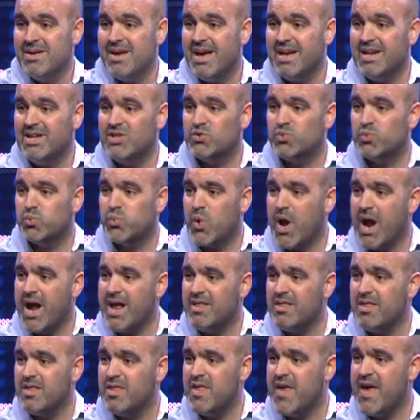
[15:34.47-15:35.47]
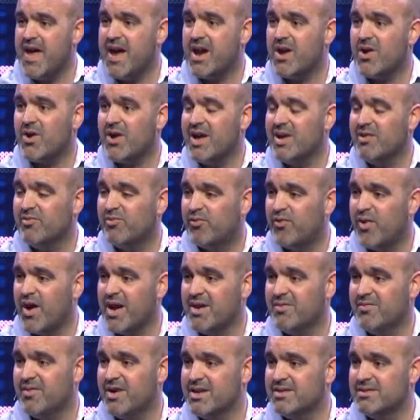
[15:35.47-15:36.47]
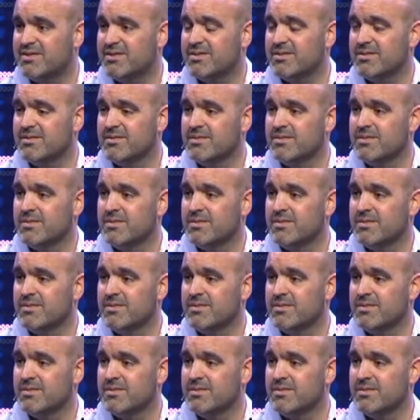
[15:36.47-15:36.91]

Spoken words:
and he's right there in front of us.